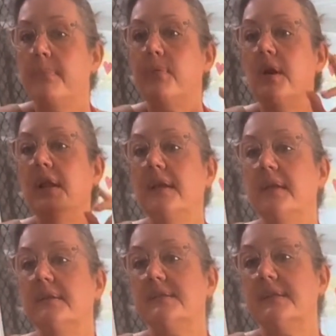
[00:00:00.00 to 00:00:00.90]

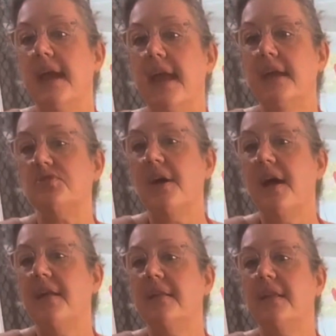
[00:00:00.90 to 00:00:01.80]
brilliant.
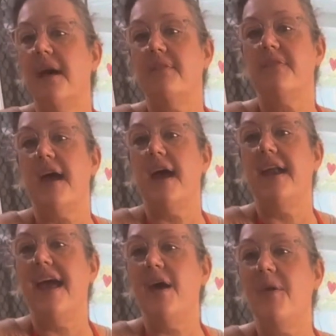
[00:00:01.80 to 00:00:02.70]
Andrea, love
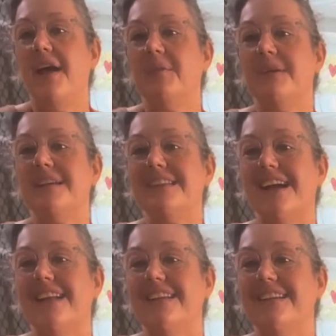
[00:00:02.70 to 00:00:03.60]
that. How are you, my
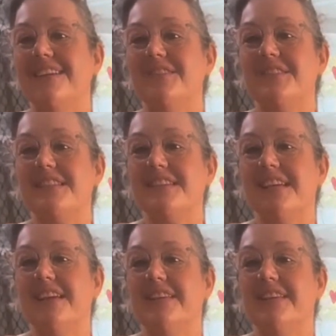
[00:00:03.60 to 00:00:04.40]
darling? Good to see